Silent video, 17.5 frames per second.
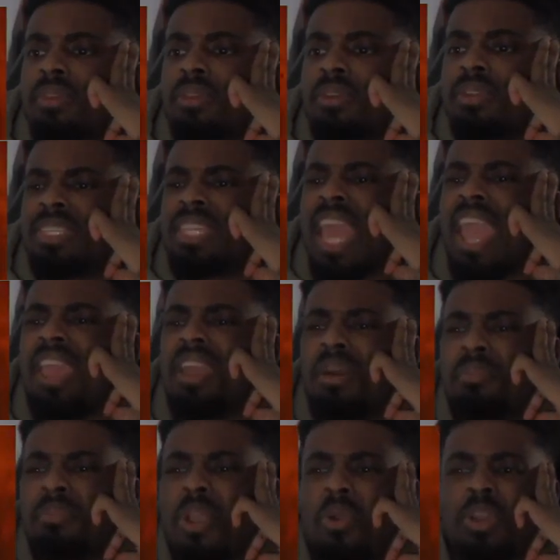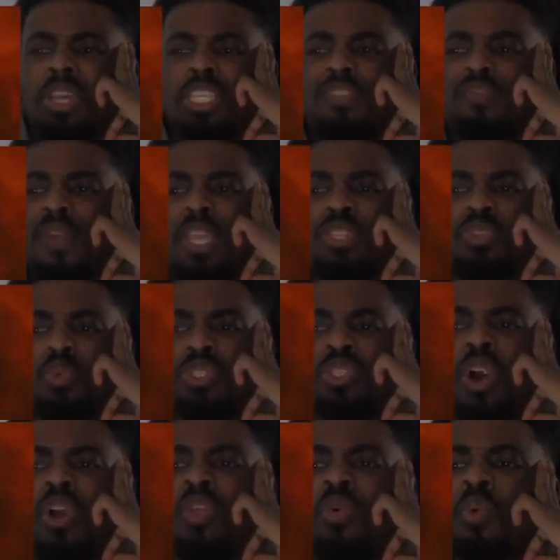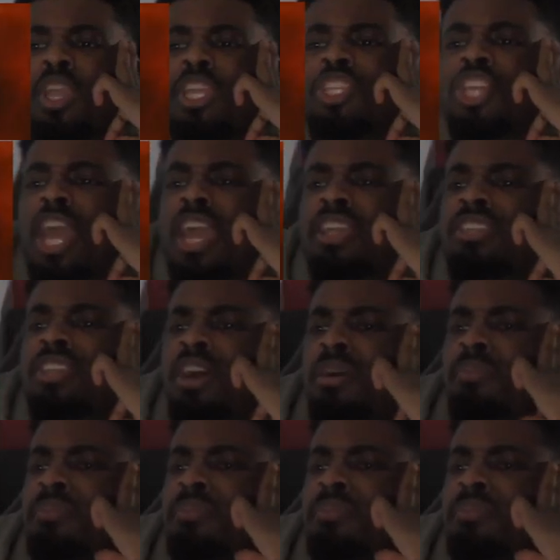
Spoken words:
Damn, yo, his face was all the way jacked up.